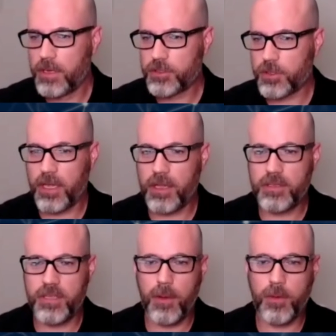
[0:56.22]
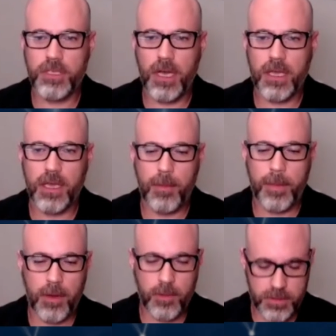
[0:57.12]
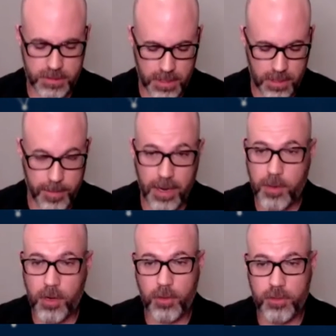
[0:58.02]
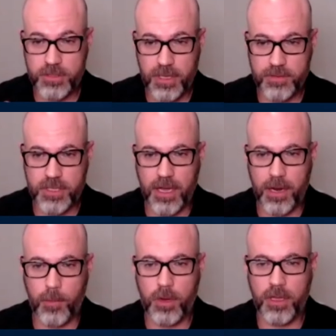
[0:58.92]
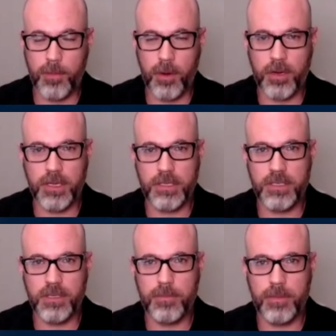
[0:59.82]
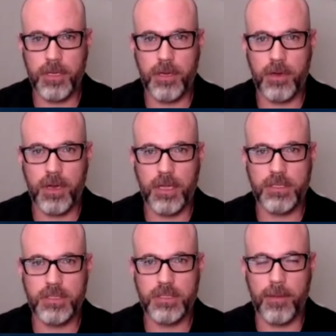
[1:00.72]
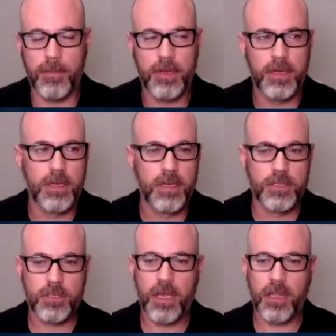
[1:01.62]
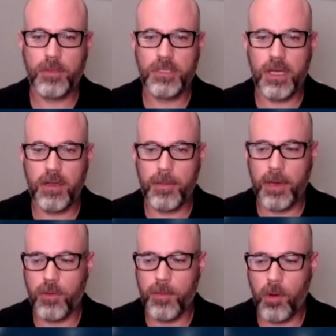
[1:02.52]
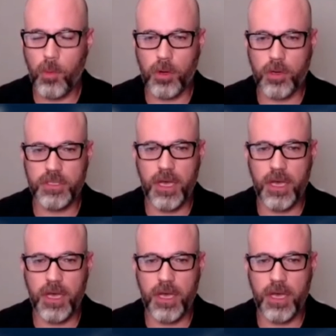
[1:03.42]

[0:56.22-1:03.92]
So Kelly, today we're talking about, and I'm your host, Dave Scott. I work on the marketing team here at NTM. So Kelly, we're talking about remote workers and